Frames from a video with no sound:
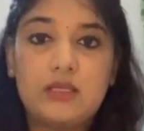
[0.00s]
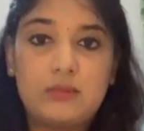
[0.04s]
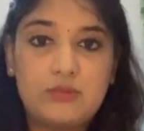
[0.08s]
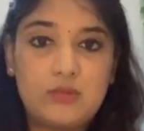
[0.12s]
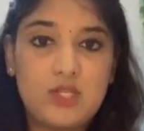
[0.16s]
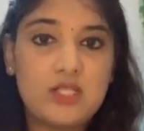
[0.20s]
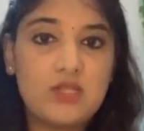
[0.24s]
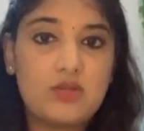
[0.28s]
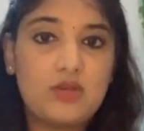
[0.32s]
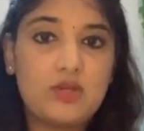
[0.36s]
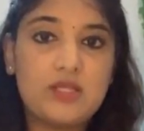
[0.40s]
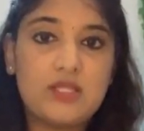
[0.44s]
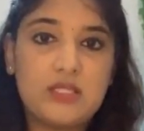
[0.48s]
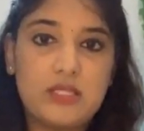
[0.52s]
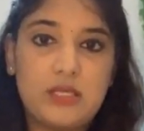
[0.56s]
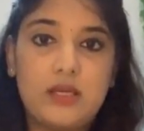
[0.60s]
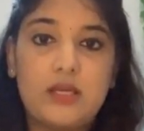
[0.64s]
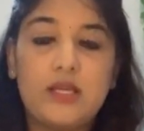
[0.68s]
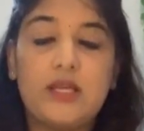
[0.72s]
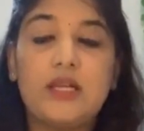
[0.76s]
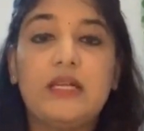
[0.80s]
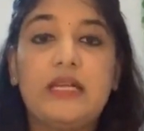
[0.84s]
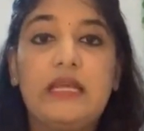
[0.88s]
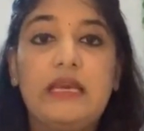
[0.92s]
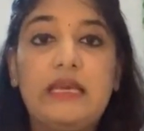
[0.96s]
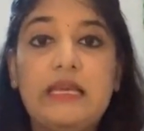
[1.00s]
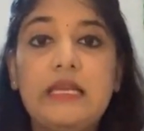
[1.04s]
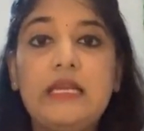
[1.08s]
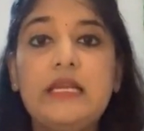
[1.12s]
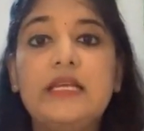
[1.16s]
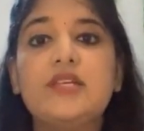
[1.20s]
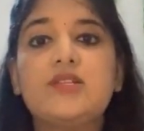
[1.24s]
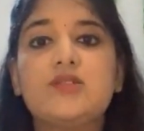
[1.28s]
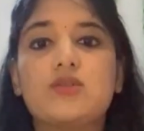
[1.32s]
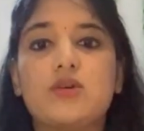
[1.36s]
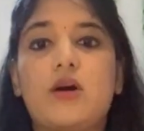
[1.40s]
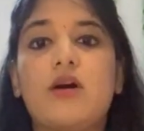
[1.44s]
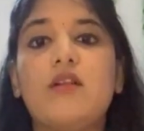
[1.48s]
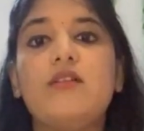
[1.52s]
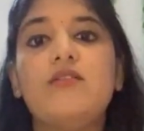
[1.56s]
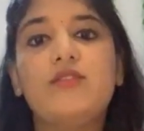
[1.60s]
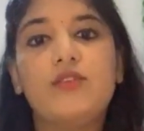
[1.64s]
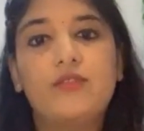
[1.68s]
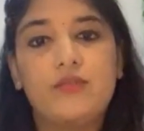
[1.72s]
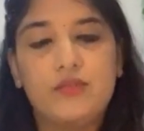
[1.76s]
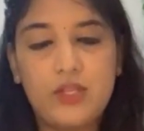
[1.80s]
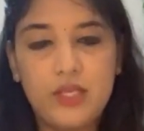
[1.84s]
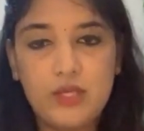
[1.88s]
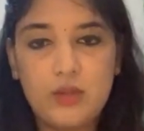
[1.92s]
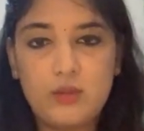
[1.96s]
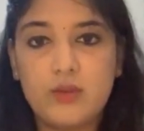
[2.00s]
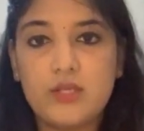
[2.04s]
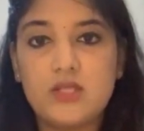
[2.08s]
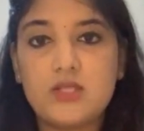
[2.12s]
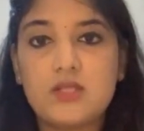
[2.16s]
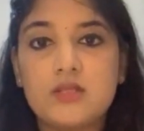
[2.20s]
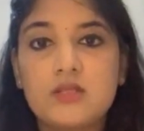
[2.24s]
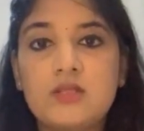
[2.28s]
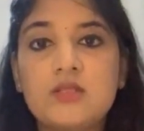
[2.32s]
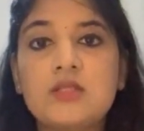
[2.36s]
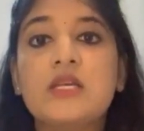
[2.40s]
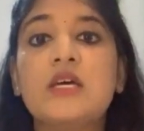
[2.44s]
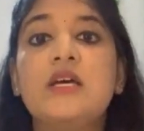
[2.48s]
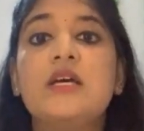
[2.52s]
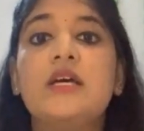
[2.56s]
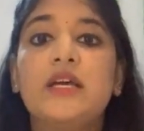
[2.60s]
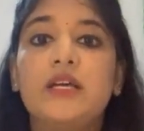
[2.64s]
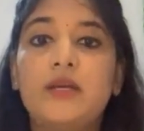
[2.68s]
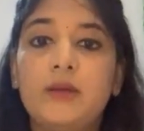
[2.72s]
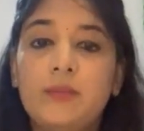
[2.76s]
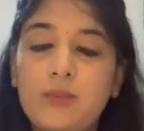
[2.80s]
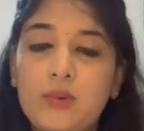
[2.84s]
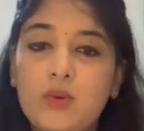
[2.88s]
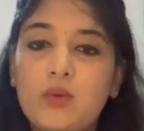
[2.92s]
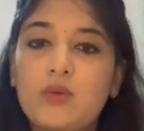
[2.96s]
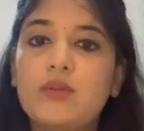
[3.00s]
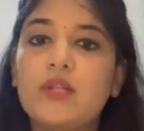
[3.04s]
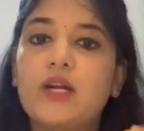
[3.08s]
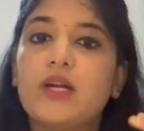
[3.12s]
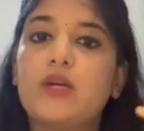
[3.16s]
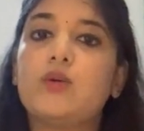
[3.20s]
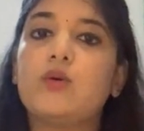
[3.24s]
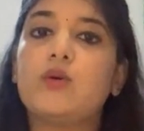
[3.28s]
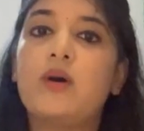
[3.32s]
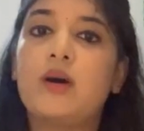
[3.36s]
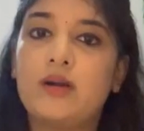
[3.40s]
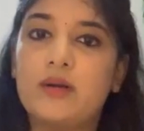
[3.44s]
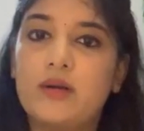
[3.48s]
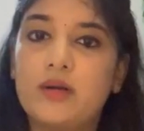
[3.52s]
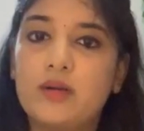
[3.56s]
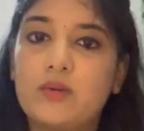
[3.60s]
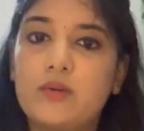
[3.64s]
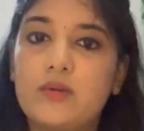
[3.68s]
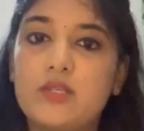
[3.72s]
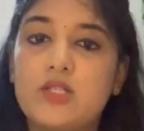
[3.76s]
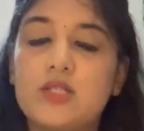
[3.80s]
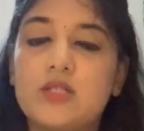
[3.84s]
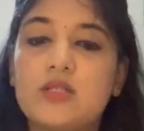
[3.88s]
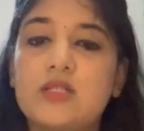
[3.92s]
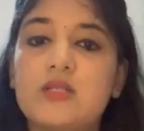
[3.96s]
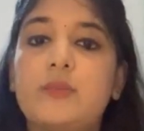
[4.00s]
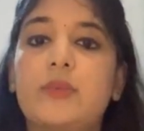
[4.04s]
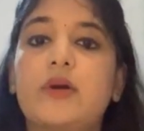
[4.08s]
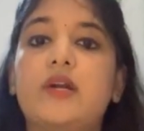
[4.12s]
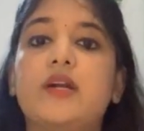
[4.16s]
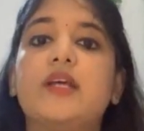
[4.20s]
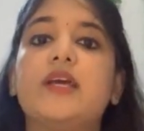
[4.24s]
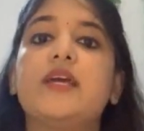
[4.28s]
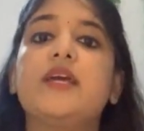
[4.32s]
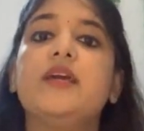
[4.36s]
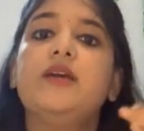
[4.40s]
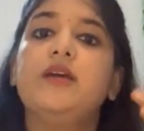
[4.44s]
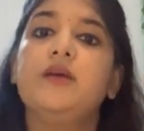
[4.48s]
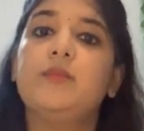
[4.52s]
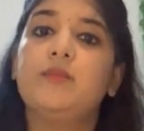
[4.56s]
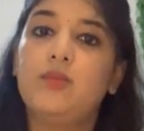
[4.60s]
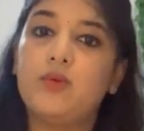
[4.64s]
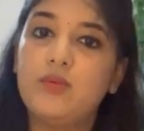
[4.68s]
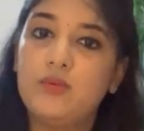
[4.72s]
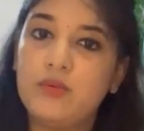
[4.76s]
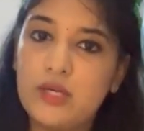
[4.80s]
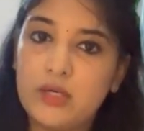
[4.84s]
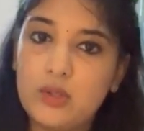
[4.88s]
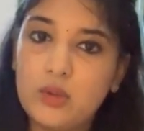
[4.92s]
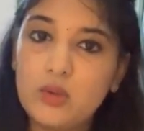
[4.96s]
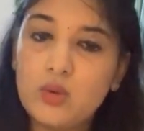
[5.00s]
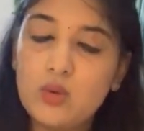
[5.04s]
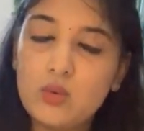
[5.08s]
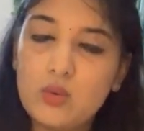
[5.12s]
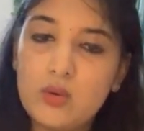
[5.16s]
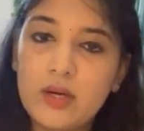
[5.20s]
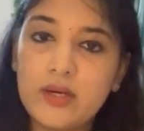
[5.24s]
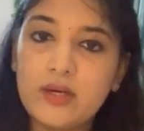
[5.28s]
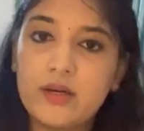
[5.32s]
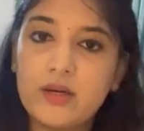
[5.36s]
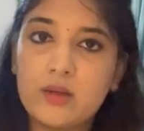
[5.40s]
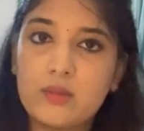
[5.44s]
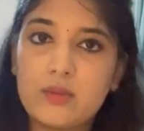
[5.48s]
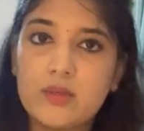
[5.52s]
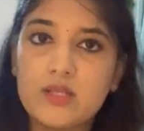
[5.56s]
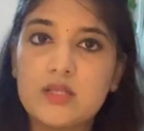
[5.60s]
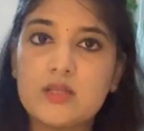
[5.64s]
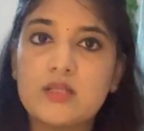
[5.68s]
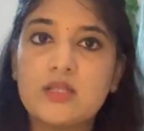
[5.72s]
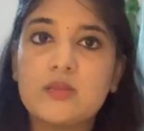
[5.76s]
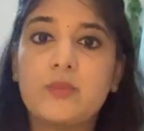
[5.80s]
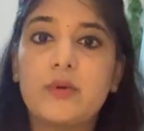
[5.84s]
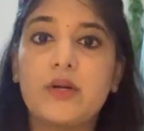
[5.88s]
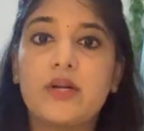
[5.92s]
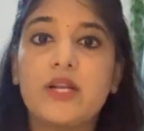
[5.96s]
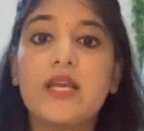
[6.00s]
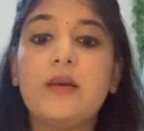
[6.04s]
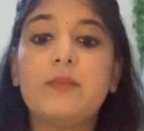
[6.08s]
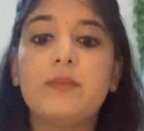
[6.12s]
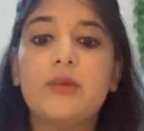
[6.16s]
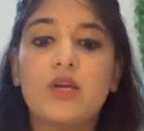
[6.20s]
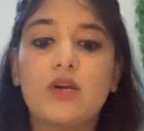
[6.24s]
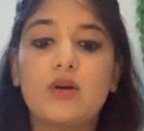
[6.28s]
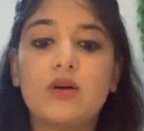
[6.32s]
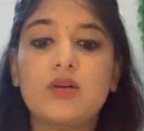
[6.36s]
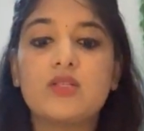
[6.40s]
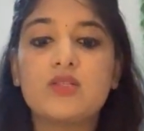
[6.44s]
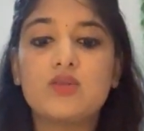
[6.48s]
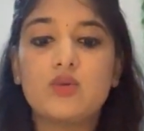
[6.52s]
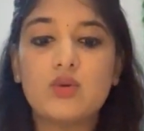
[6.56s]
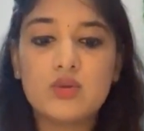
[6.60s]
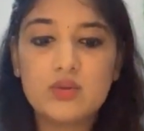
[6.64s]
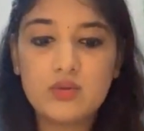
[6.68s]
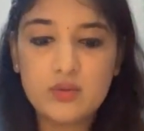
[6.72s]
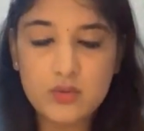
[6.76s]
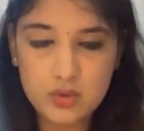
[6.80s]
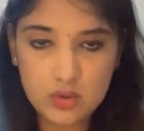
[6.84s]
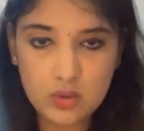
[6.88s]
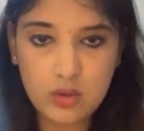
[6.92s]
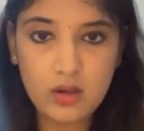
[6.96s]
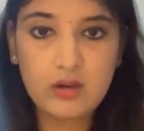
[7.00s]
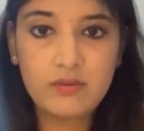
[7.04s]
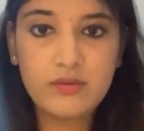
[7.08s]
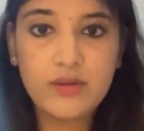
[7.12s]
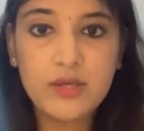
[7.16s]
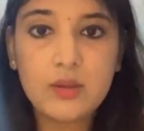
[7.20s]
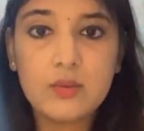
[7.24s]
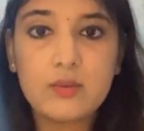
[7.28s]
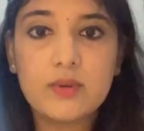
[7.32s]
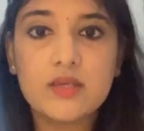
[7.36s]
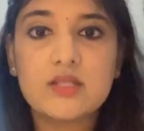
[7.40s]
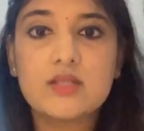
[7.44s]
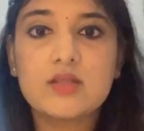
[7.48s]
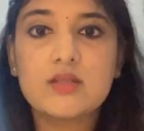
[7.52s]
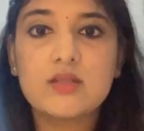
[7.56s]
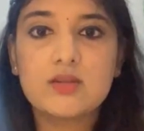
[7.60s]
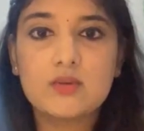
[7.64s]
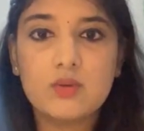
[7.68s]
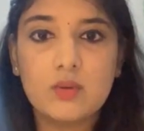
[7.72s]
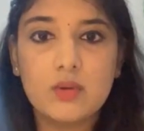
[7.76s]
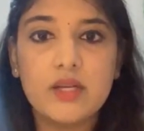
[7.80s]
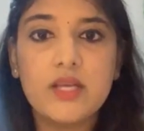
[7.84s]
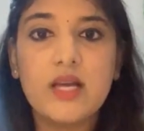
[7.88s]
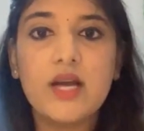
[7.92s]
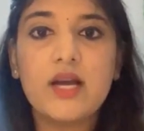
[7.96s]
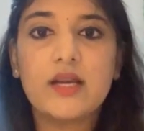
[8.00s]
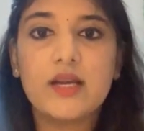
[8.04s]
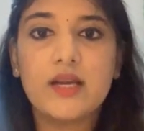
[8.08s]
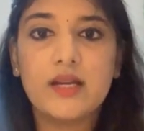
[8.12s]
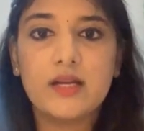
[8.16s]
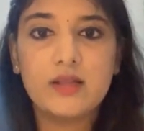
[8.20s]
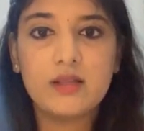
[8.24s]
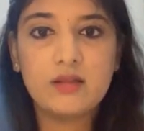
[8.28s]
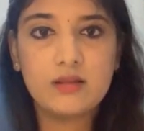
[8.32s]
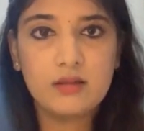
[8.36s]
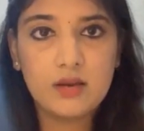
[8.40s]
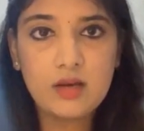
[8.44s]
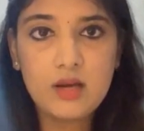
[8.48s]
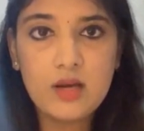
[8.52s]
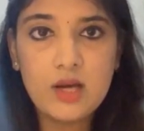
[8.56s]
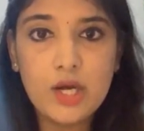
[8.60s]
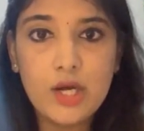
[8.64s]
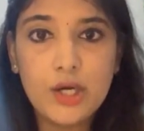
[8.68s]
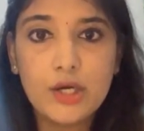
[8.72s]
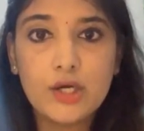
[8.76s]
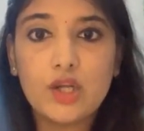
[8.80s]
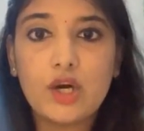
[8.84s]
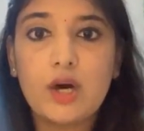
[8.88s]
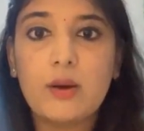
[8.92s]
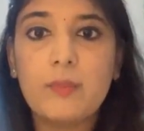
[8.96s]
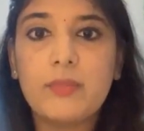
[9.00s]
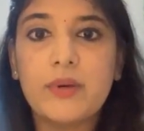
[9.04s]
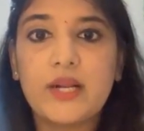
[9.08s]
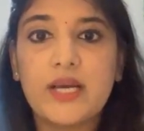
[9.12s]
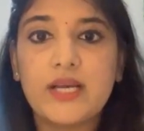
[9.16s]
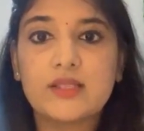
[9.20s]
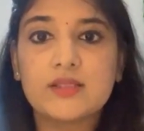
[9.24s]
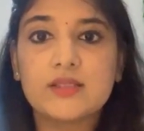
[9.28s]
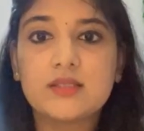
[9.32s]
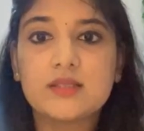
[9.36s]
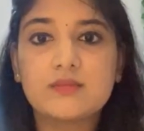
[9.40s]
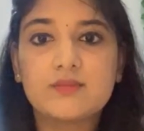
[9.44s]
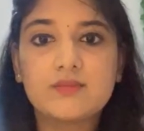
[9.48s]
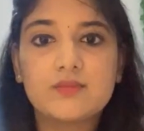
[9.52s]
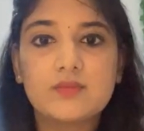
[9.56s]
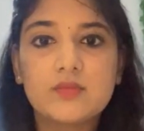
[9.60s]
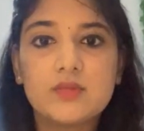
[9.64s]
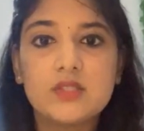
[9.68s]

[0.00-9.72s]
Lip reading: subjects that you're studying, daily solve 50 questions, improve that to 100 questions per day, improve that to 200 questions per day, because those who are solving questions only are getting the top ranks.